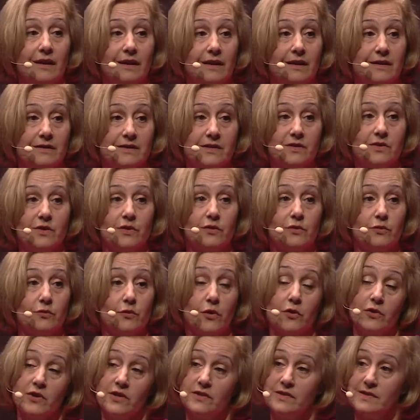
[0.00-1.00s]
it's not
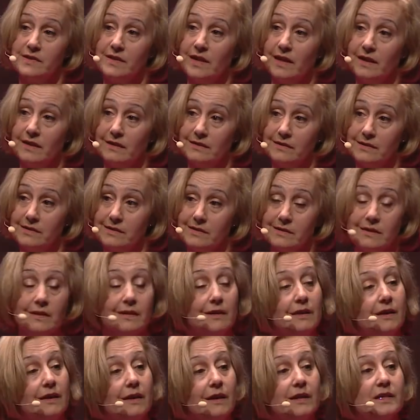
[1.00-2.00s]
rocket science,
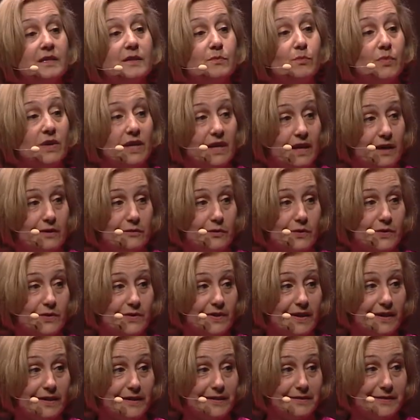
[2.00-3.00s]
it's behavior
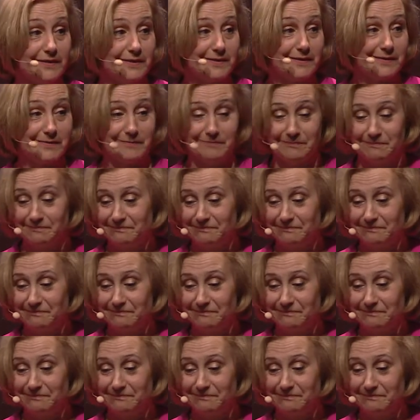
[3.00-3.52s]
science.